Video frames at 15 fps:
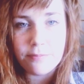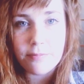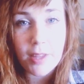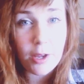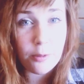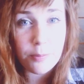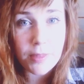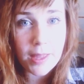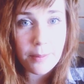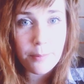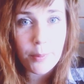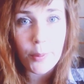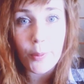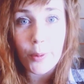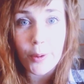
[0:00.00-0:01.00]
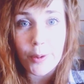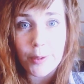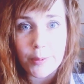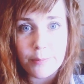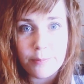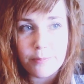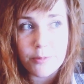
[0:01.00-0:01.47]
help them
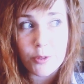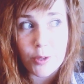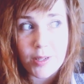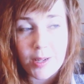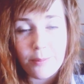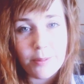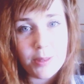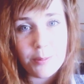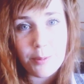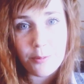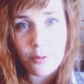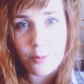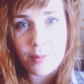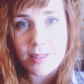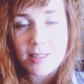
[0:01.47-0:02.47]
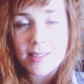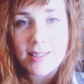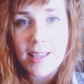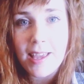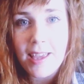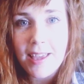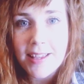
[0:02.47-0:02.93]
or join in with the performance.
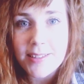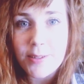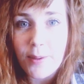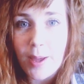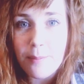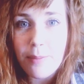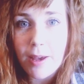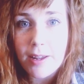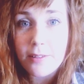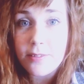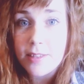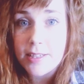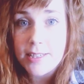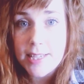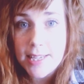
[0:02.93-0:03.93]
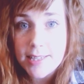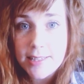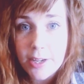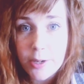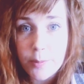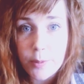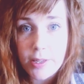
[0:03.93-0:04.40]
So I'm part of the tea
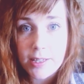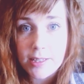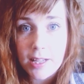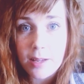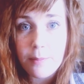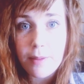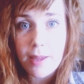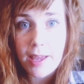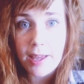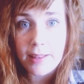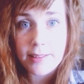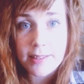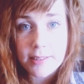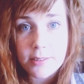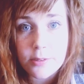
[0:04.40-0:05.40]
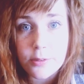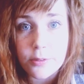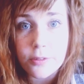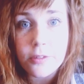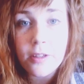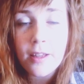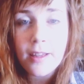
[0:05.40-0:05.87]
ceremony club at this
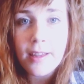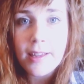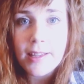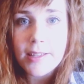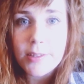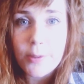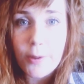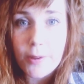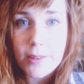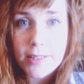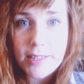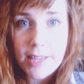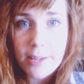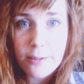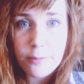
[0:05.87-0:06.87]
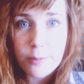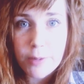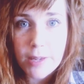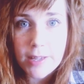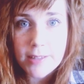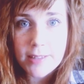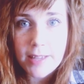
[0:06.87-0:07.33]
school. So on the day of
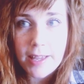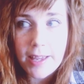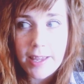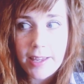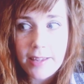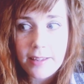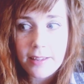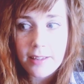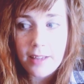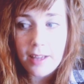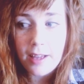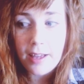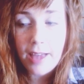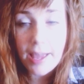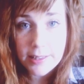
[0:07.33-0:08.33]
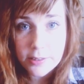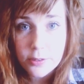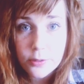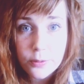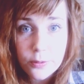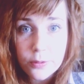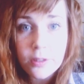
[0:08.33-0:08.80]
Bunkasai at
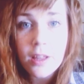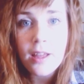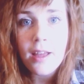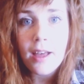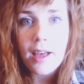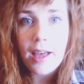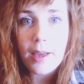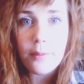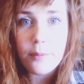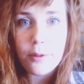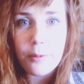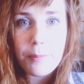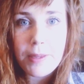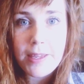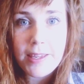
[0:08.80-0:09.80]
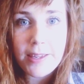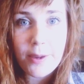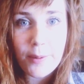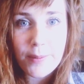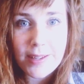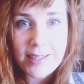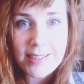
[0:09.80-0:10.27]
school, I will be
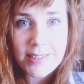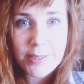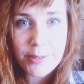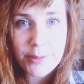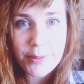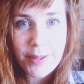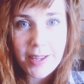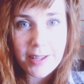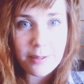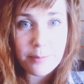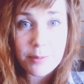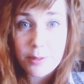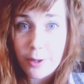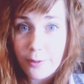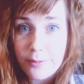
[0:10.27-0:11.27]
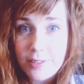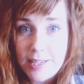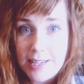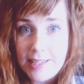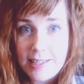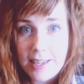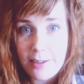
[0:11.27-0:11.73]
going to help serve
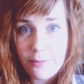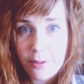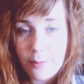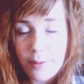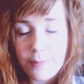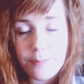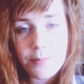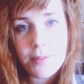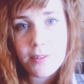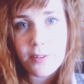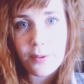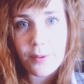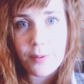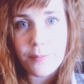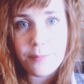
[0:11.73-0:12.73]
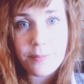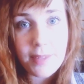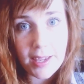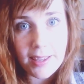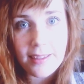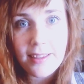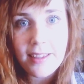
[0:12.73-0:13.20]
tea to everyone. So
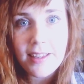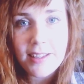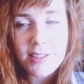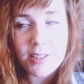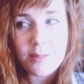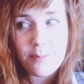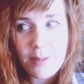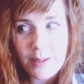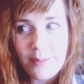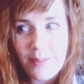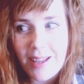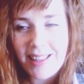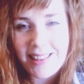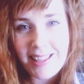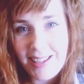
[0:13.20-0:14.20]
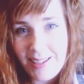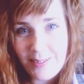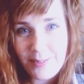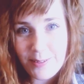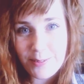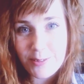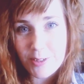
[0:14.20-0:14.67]
yeah, just be aware that
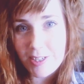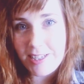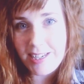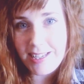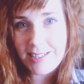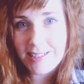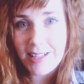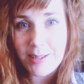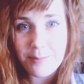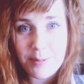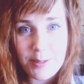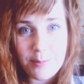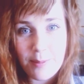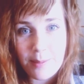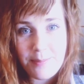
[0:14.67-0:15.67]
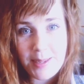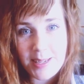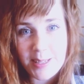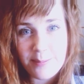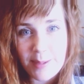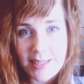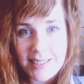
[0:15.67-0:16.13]
if you've joined any clubs, you might be
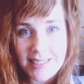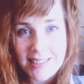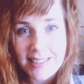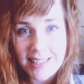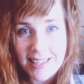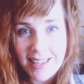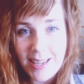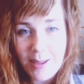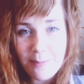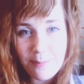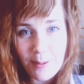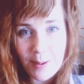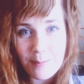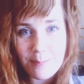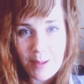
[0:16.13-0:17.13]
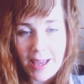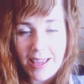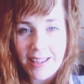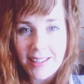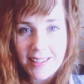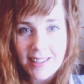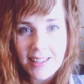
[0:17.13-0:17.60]
expected to pop
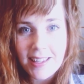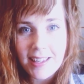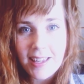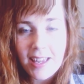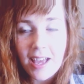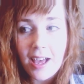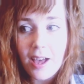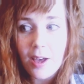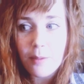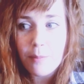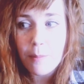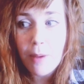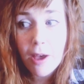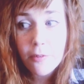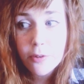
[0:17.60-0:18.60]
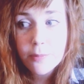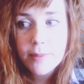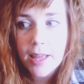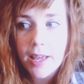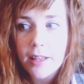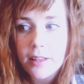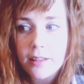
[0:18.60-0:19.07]
by. Apart from
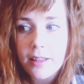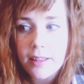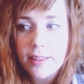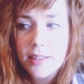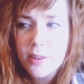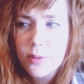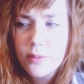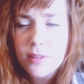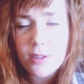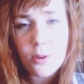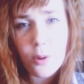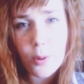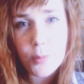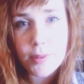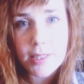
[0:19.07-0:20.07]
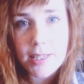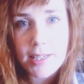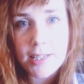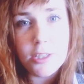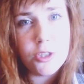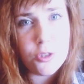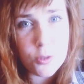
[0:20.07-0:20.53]
that, I think those are your
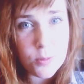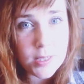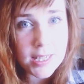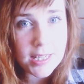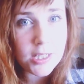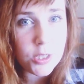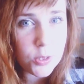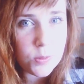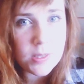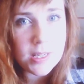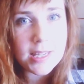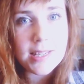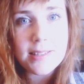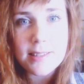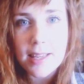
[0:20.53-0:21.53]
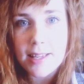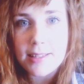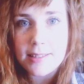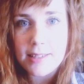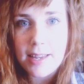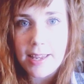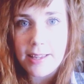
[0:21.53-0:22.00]
only duties as
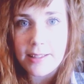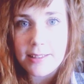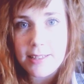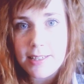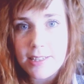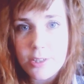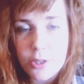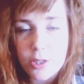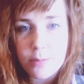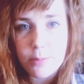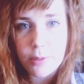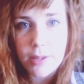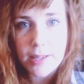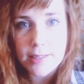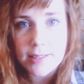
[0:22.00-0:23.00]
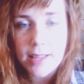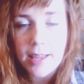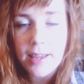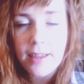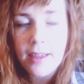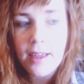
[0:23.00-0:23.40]
an ALT during Bunkasai,